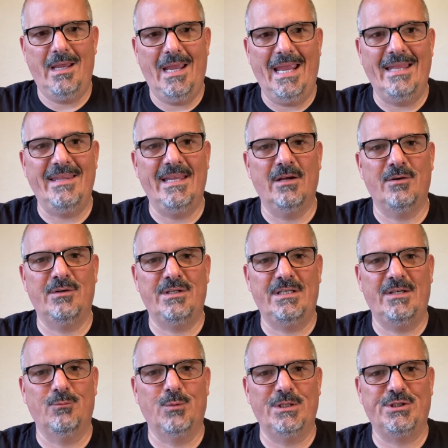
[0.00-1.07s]
in the
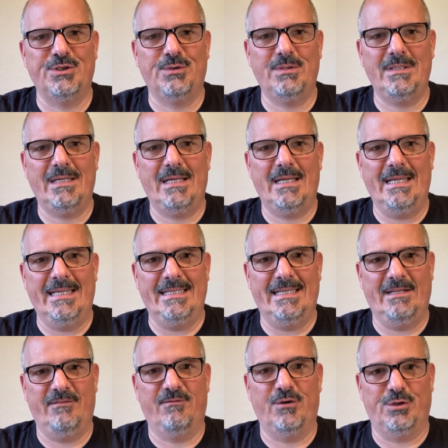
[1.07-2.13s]
original
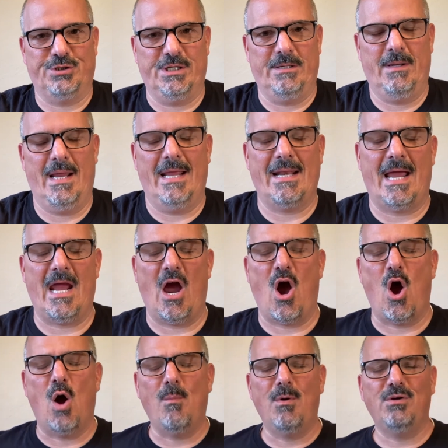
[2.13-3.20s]
indie version, and I
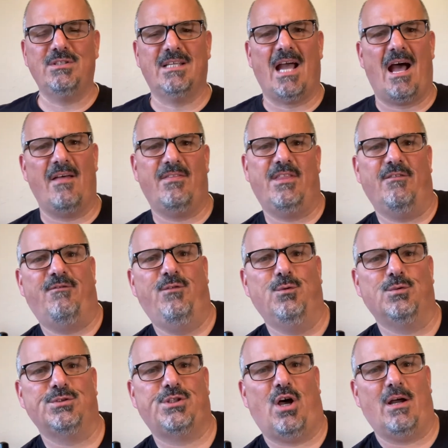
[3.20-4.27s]
almost got the
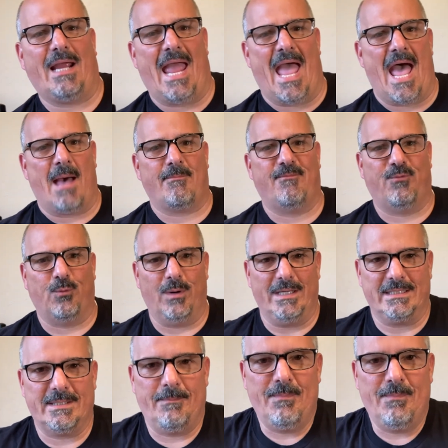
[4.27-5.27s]
Fool's Dog app for it.